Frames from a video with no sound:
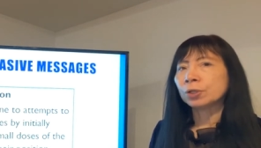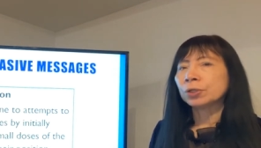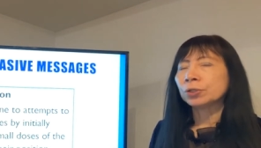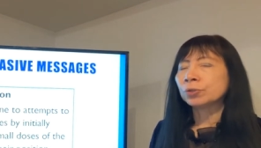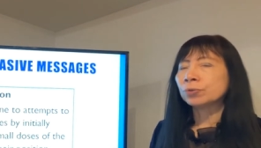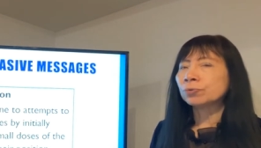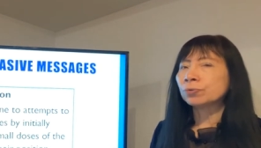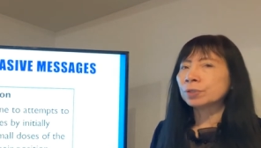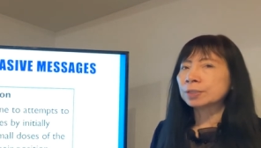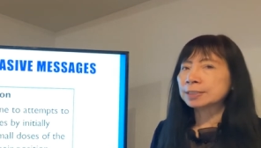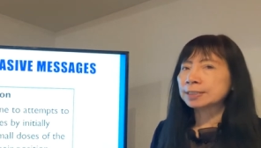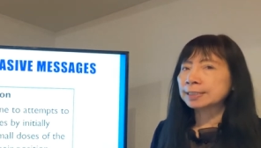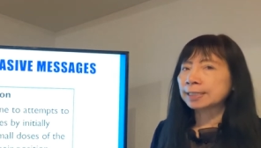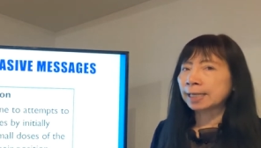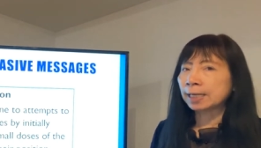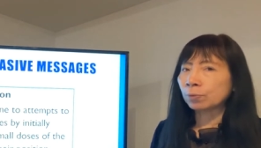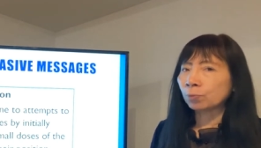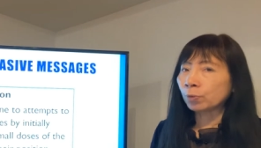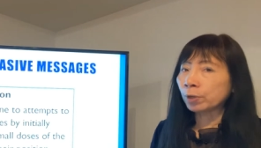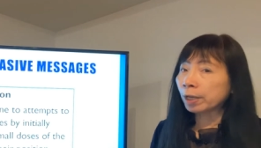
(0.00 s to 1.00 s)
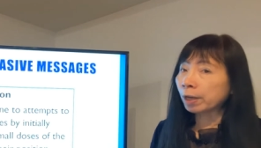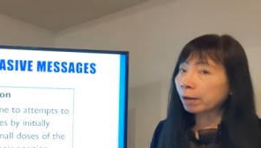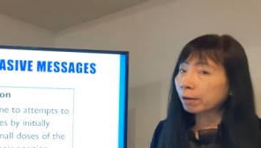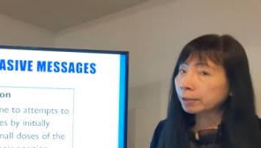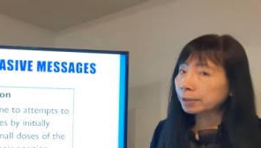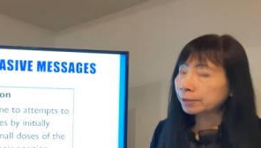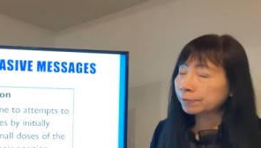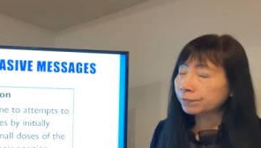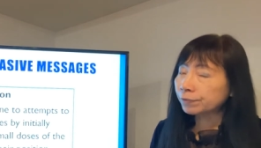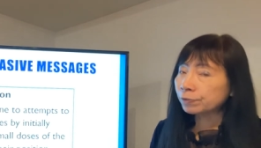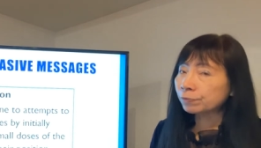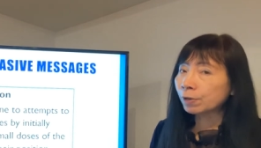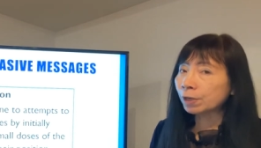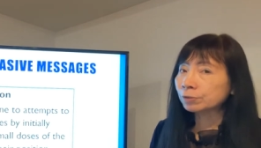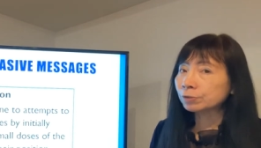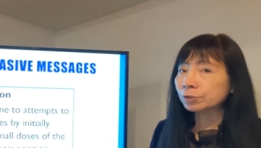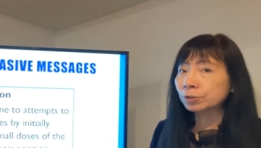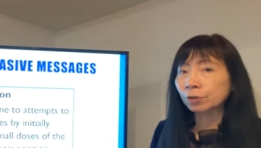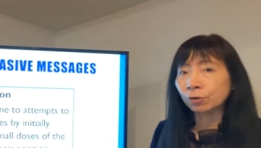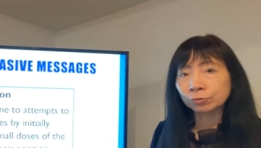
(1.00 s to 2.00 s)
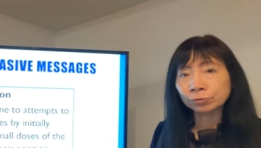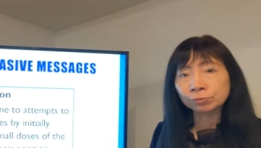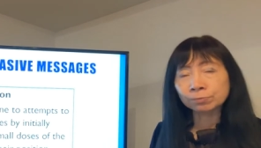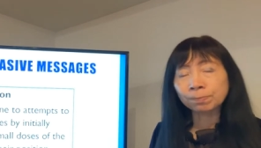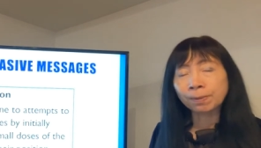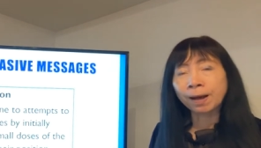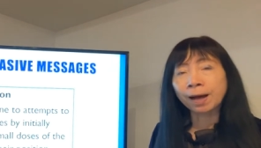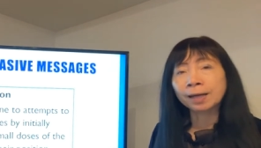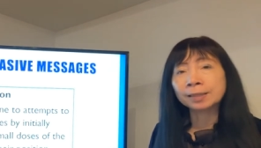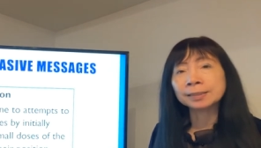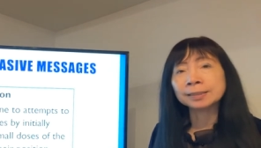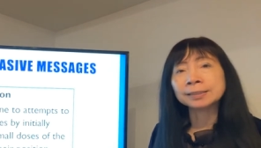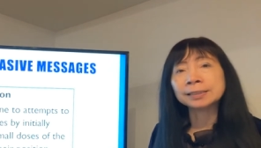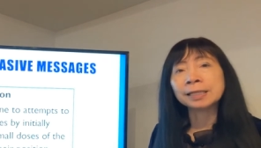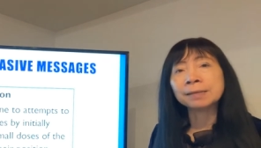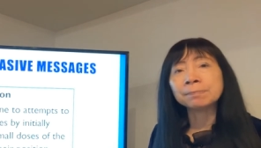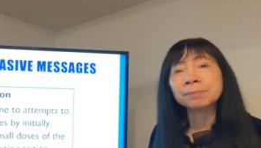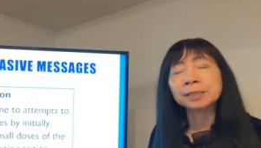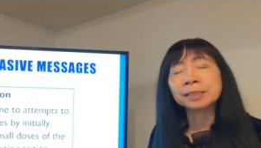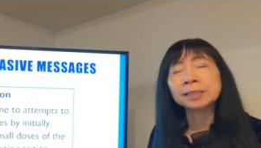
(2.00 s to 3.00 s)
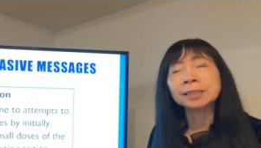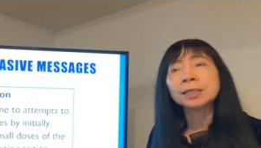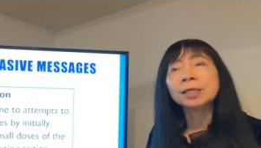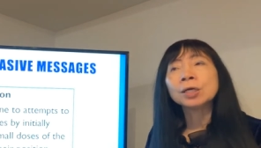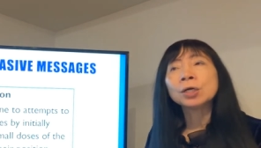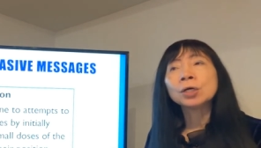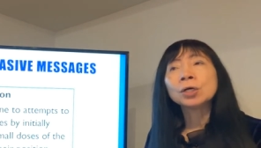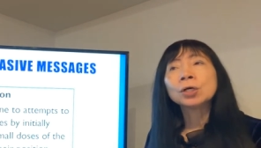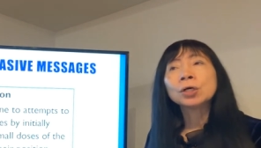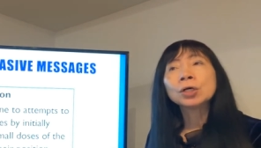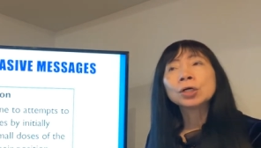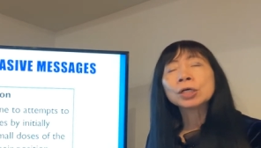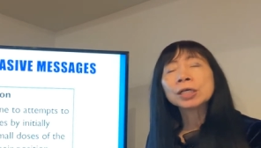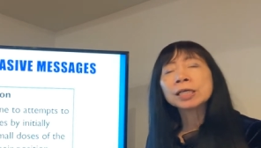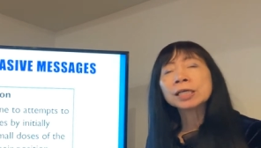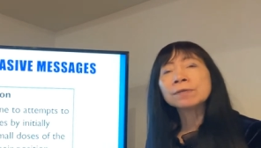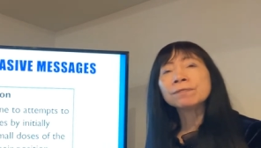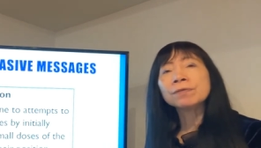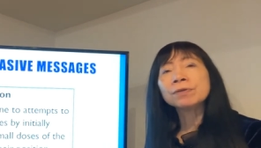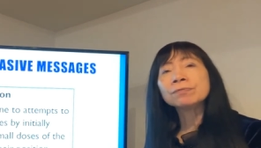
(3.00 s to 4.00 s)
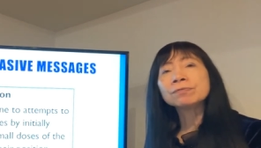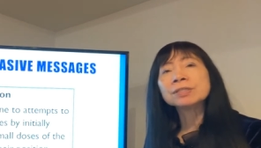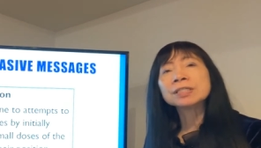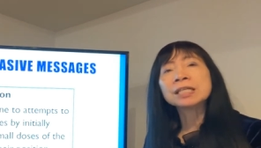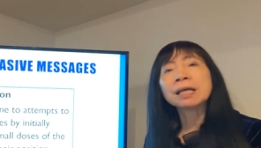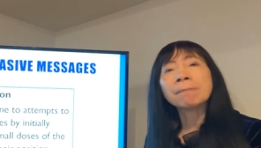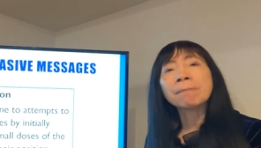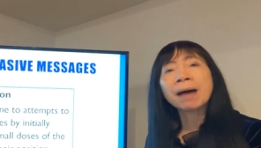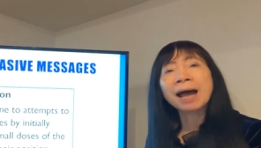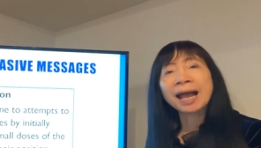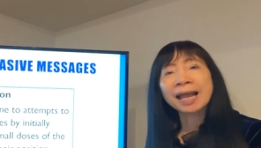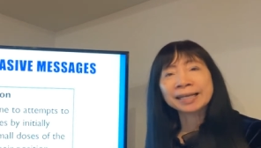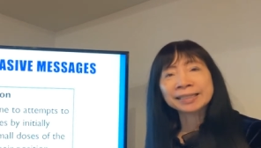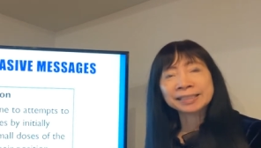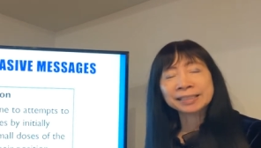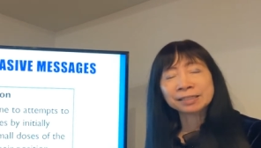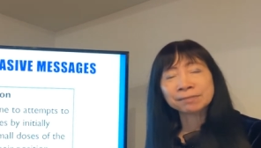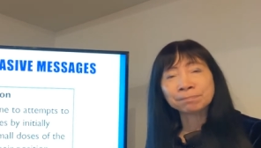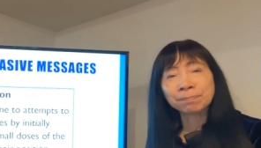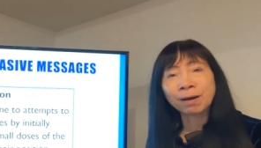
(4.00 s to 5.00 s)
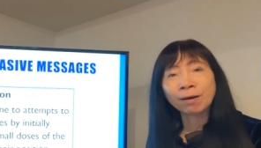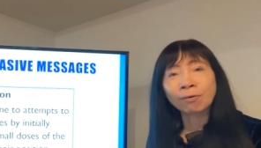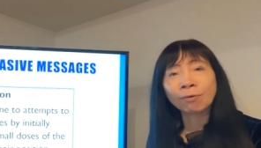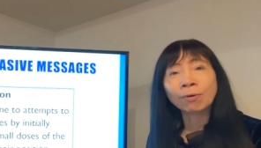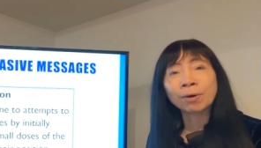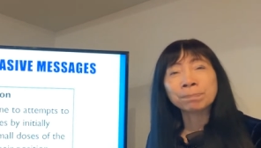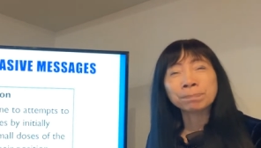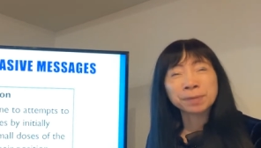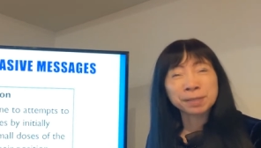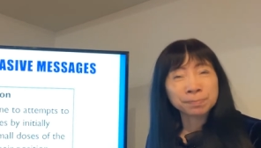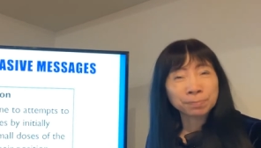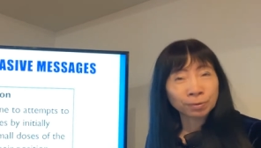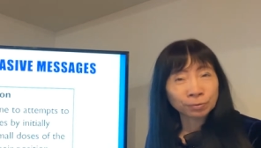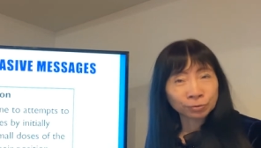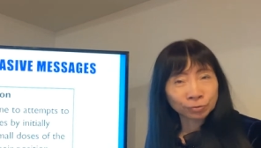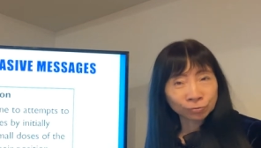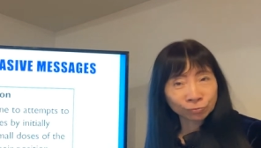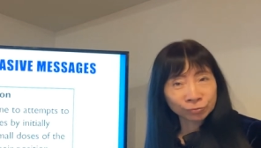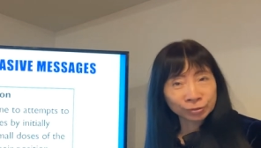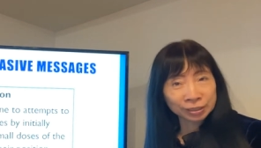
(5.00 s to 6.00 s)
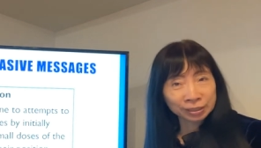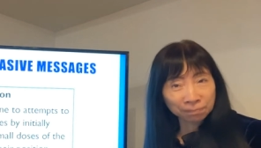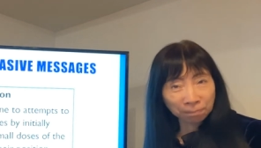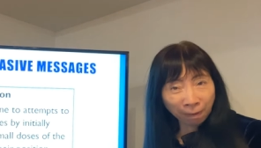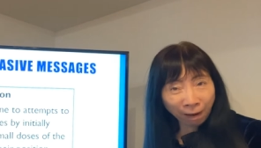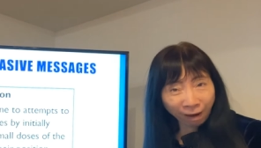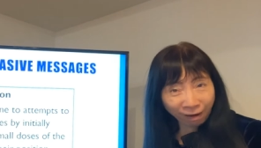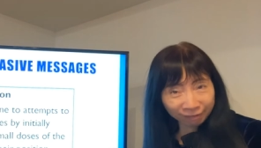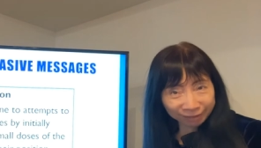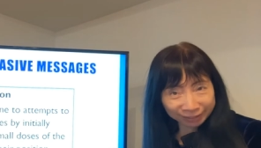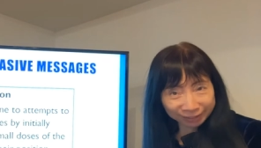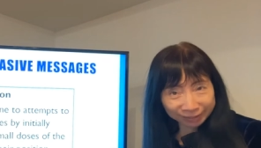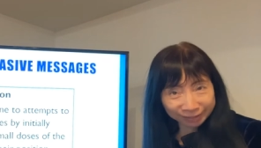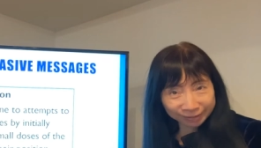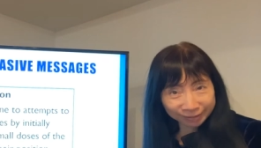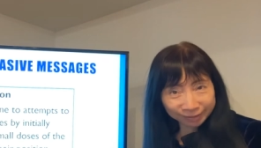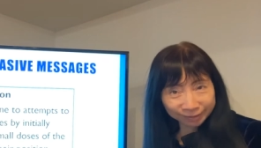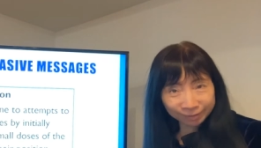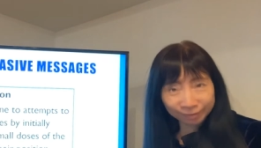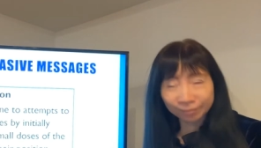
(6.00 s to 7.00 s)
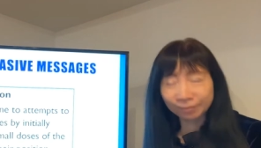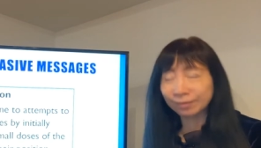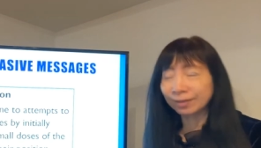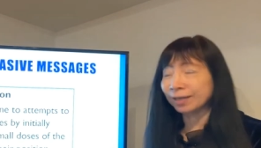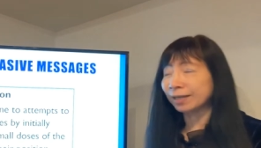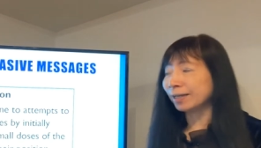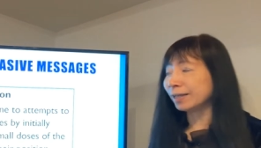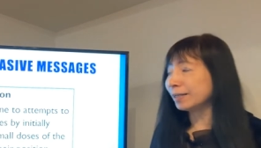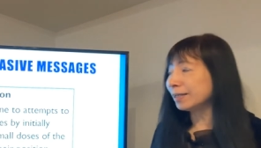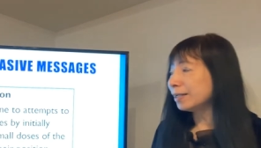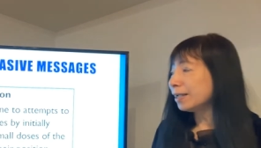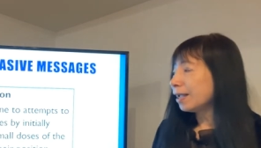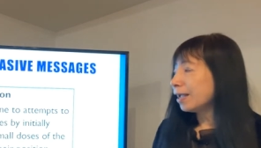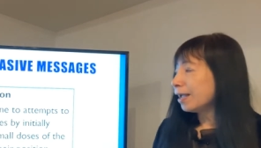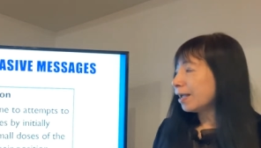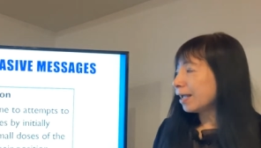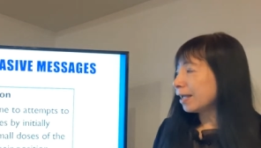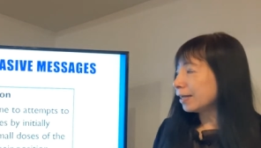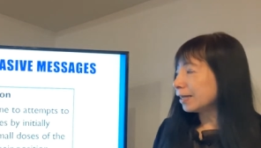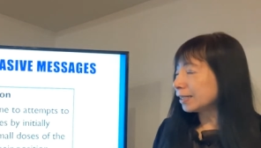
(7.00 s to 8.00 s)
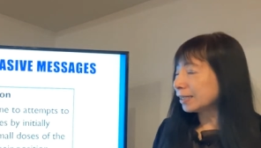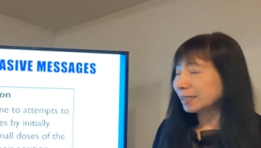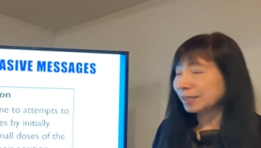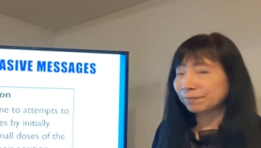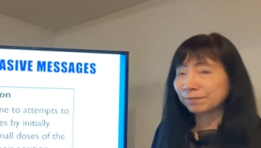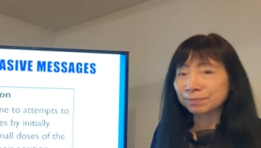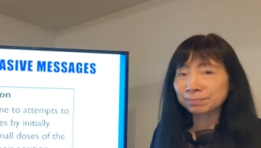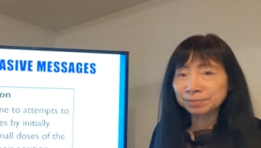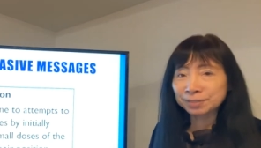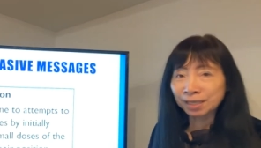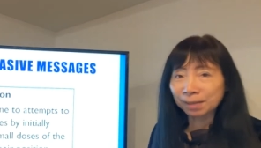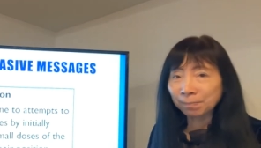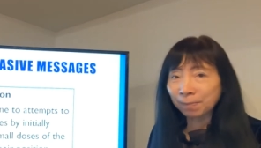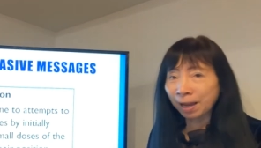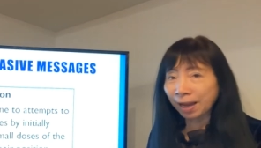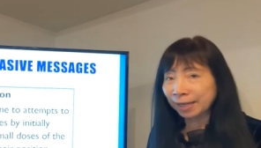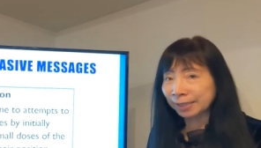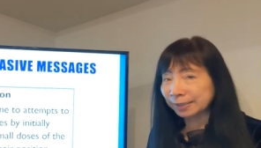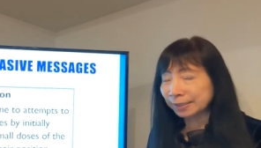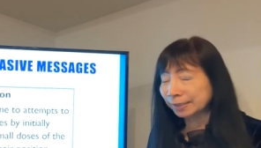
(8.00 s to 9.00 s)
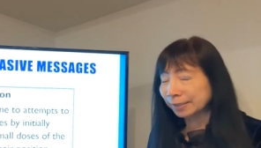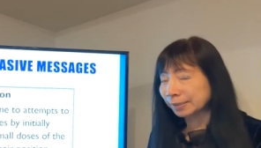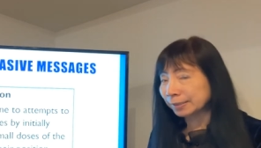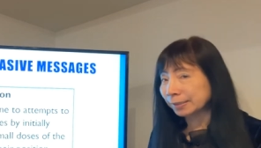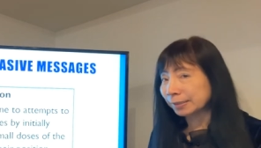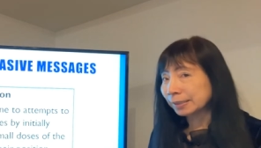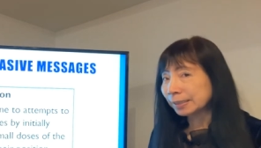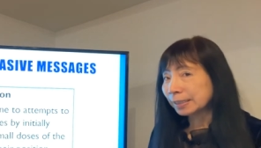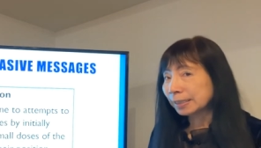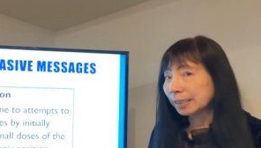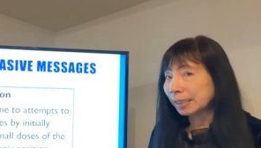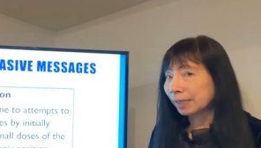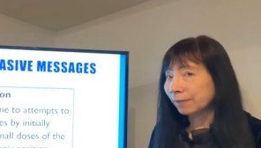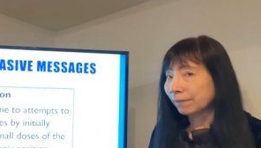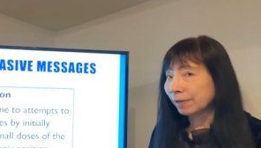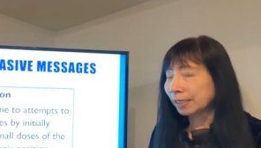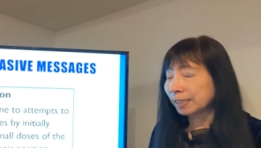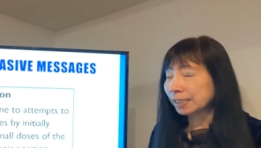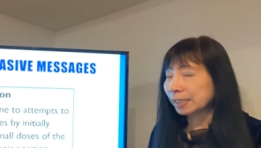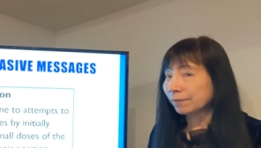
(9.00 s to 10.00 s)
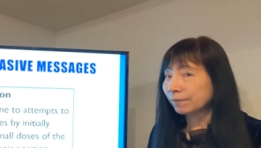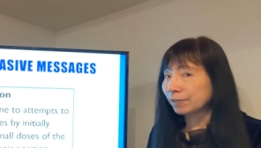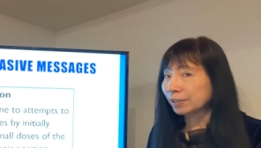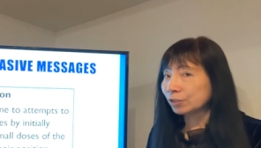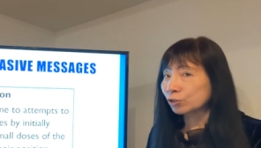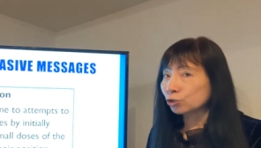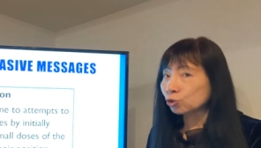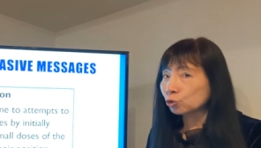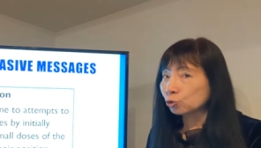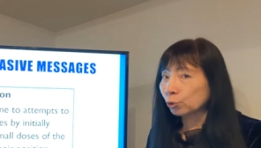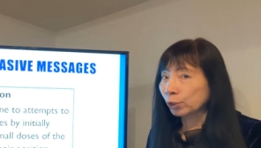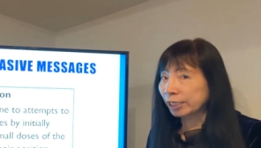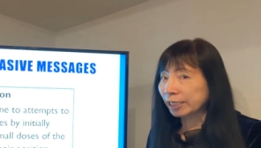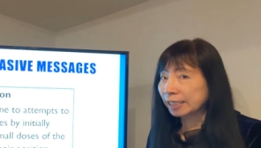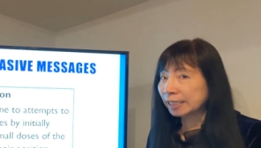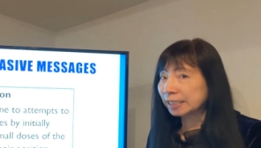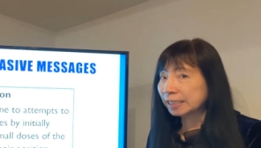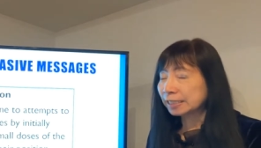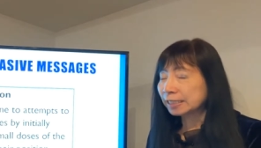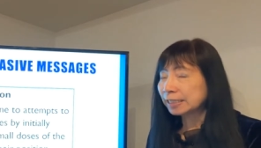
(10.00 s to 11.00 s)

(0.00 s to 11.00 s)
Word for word: You will say, well, if you want to go to party, let me give you some idea about what people do in the party. Okay? And then give them some idea. If they give it a drink,